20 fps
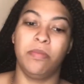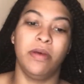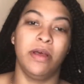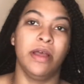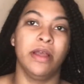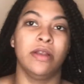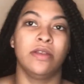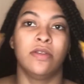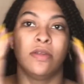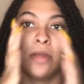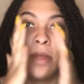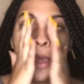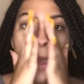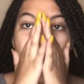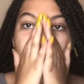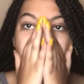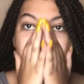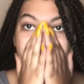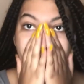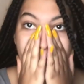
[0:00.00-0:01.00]
But
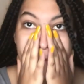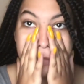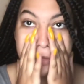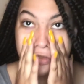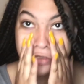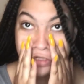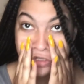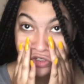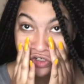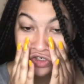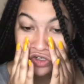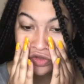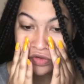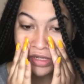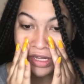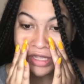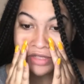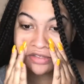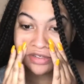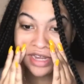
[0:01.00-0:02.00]
I'm just gonna show you
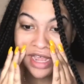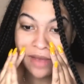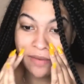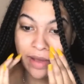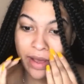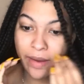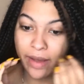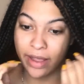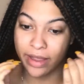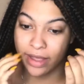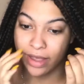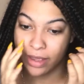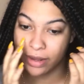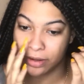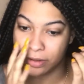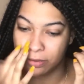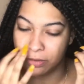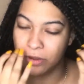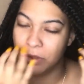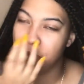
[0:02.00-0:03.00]
guys now how I kind
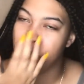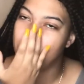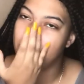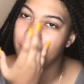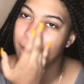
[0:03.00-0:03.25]
of, ooh,